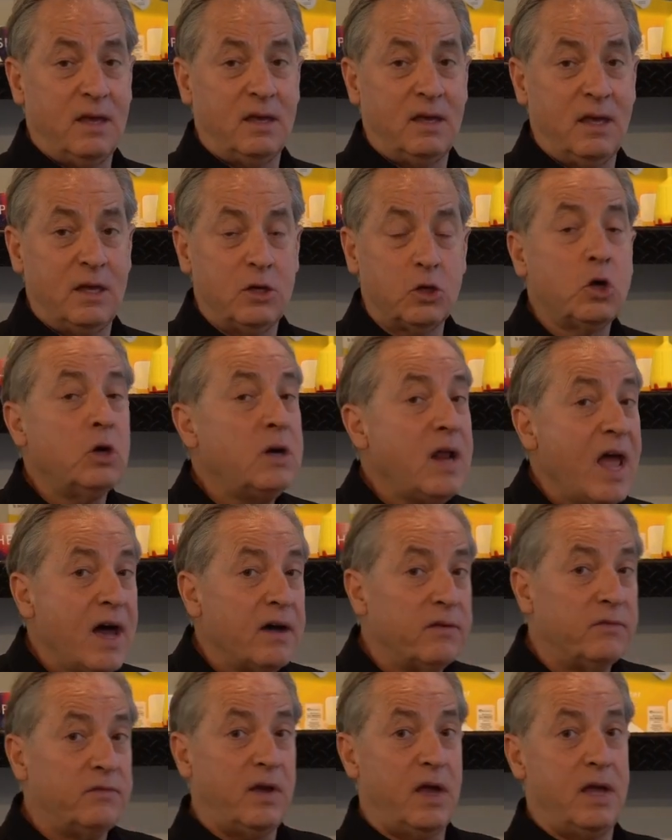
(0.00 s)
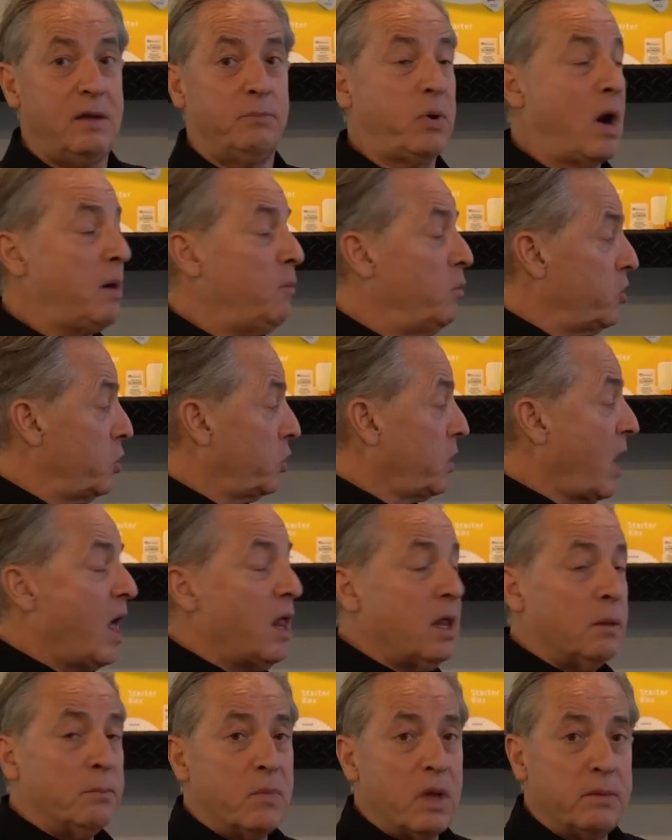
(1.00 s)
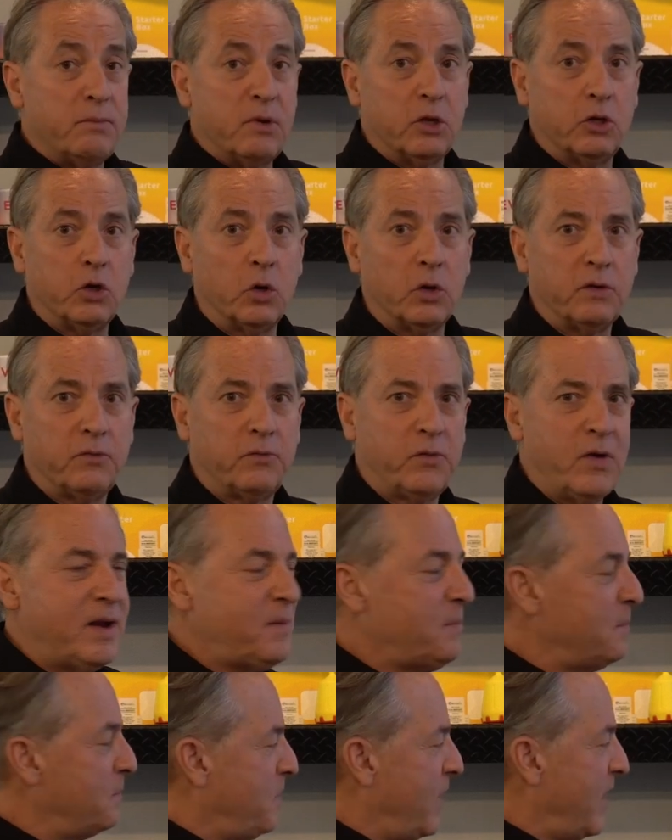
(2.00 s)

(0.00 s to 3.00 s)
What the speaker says: you could have a problem with your column, maybe a dirty frit,